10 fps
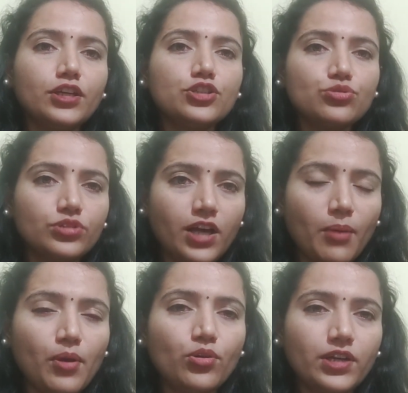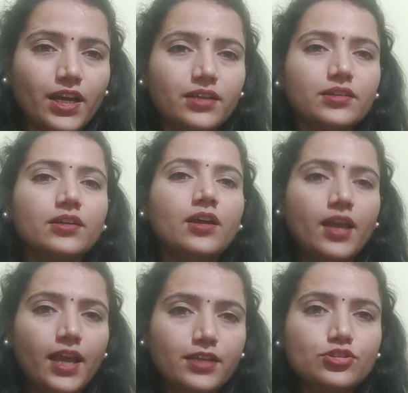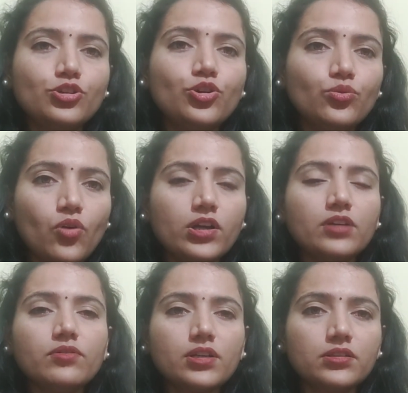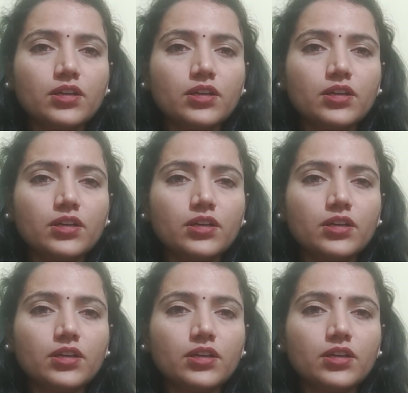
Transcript: They should come out and execute whatever